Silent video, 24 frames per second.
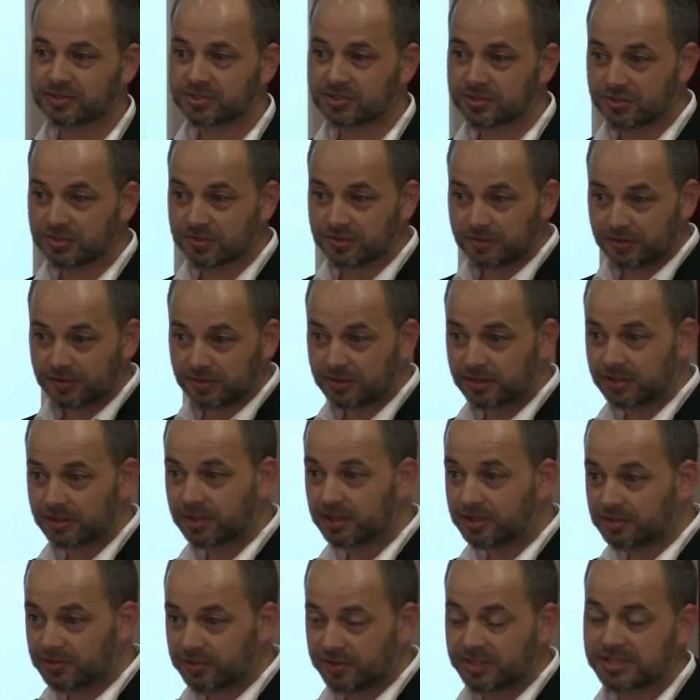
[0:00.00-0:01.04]
to
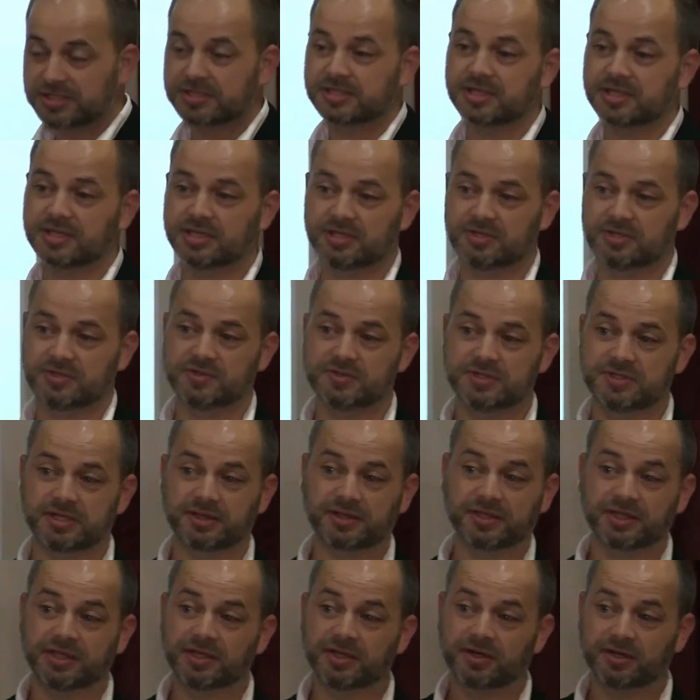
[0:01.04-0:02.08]
address the issues
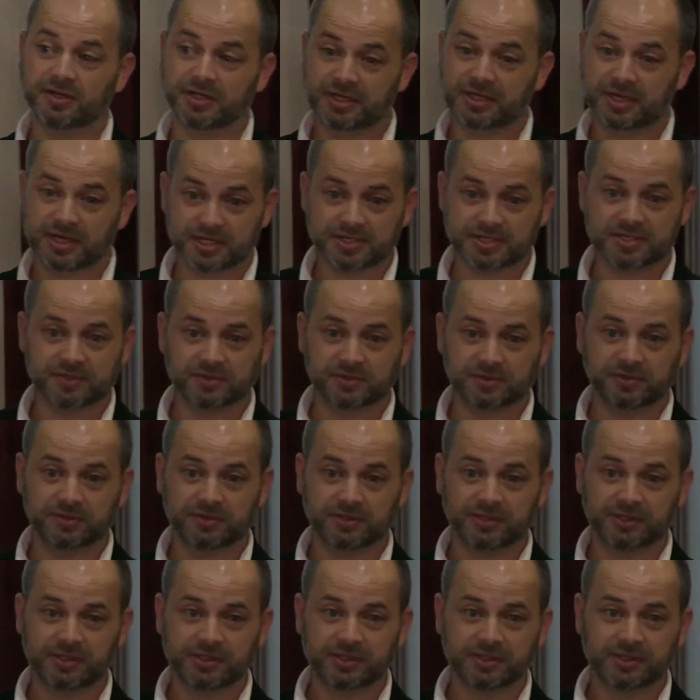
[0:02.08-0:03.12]
that Cingani High School
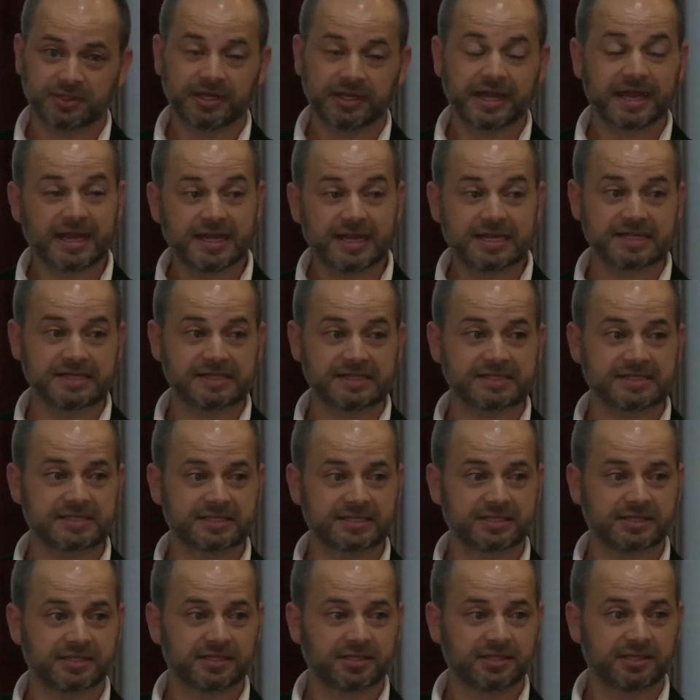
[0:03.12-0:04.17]
has
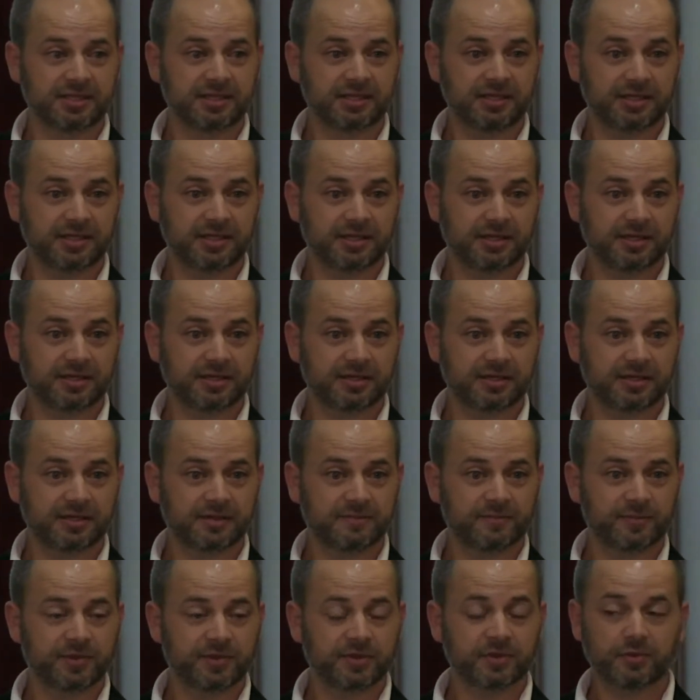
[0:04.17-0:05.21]
in
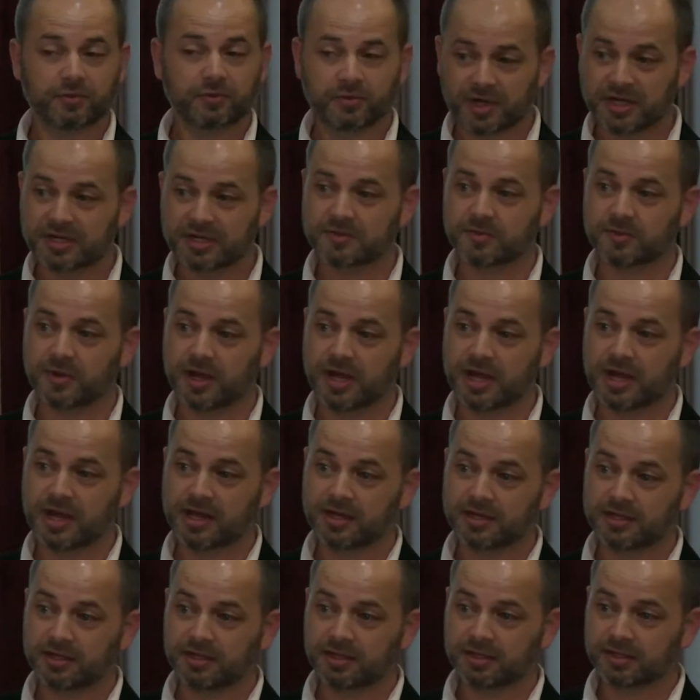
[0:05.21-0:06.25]
the right way
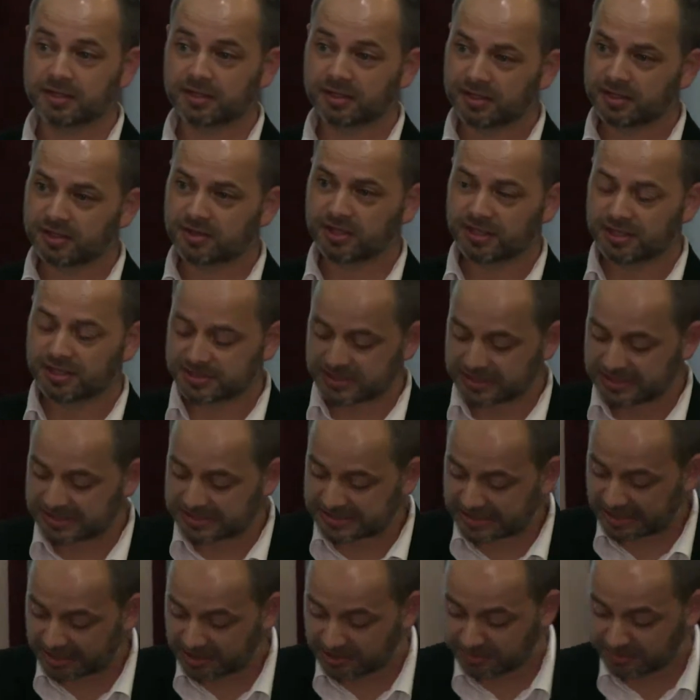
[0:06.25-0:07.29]
and in I think, a
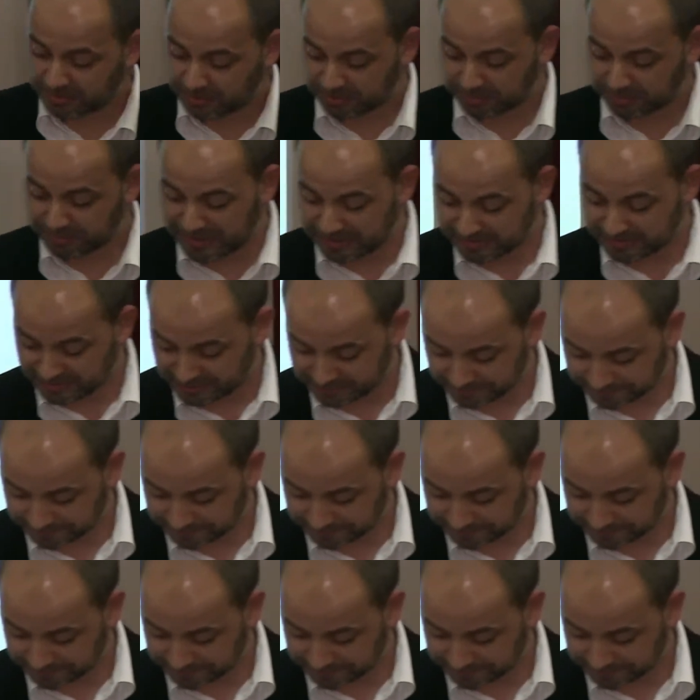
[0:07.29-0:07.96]
sustainable manner.